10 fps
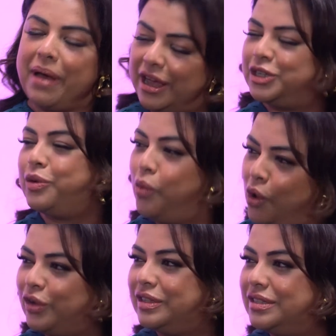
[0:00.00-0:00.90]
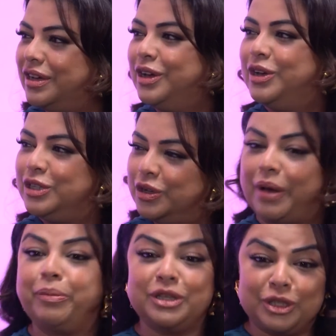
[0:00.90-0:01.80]
passion was to
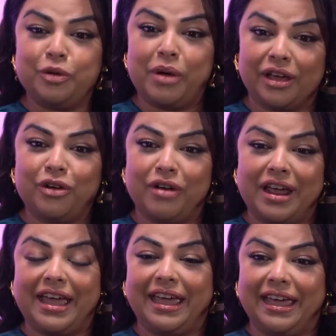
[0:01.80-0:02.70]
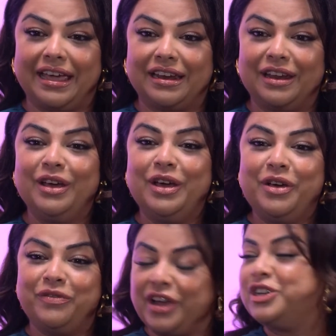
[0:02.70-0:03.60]
uh, pursue my career in
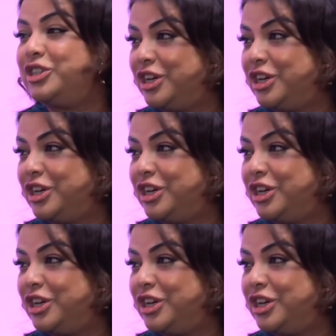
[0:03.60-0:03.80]
fashion